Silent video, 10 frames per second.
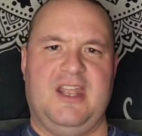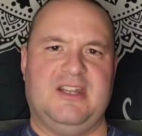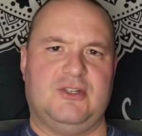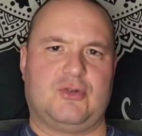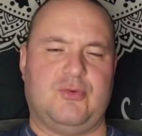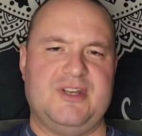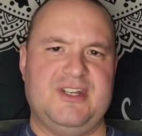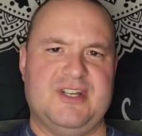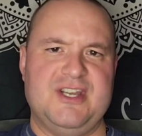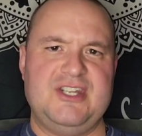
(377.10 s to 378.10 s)
And in
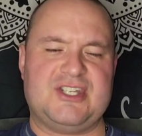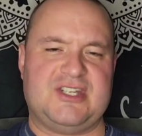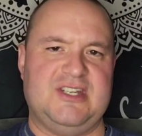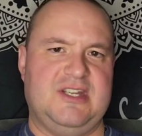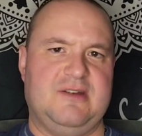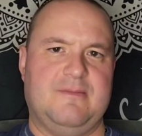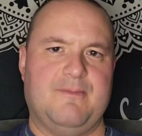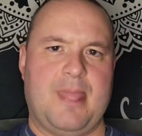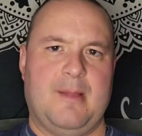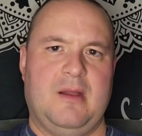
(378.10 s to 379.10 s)

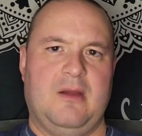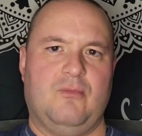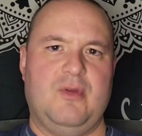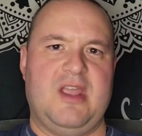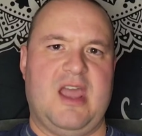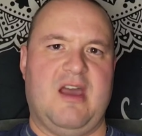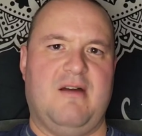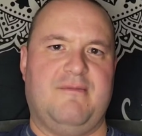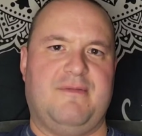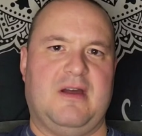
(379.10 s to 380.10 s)
2019, we
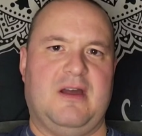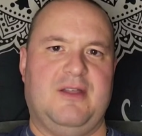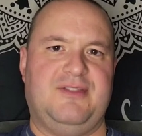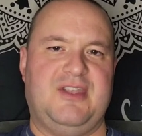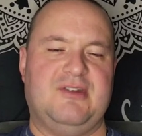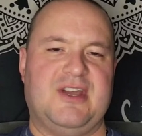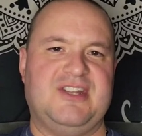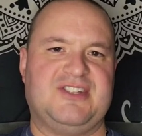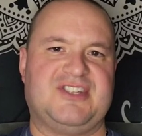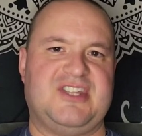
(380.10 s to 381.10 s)
have uh, the
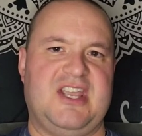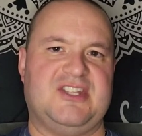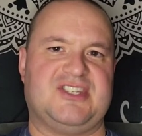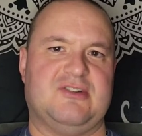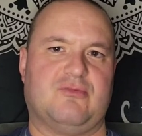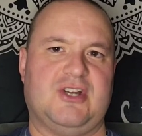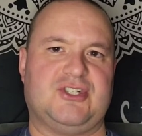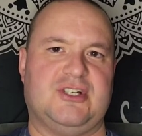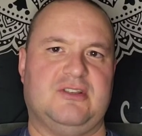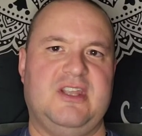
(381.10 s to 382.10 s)
United States and
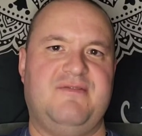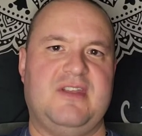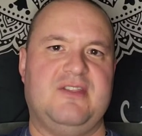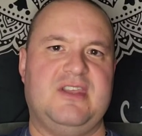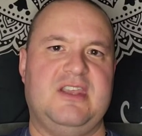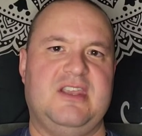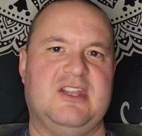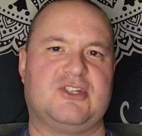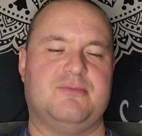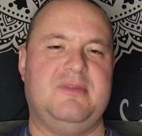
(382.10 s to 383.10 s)
Russia leaving
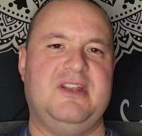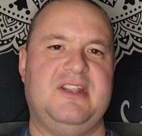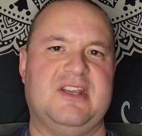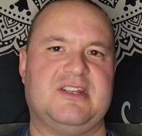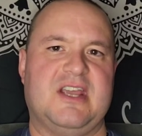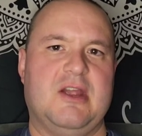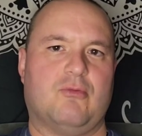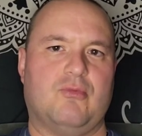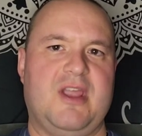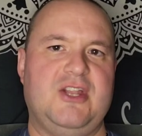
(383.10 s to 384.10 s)
the
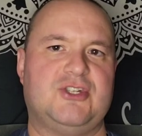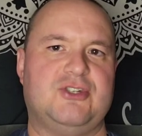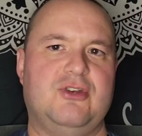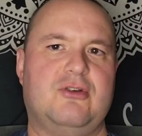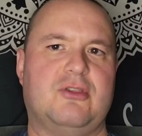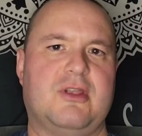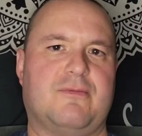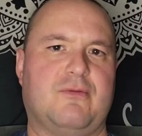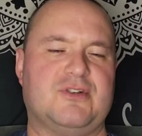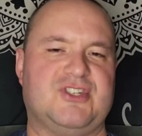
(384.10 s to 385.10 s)
Intermediate Range
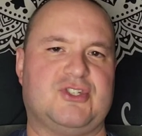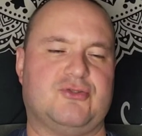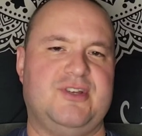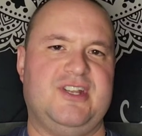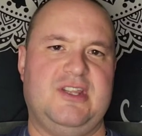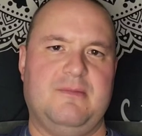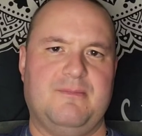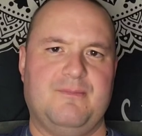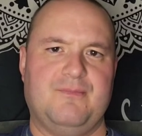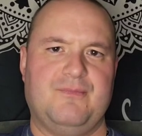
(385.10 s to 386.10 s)
Nuclear Forces Treaty.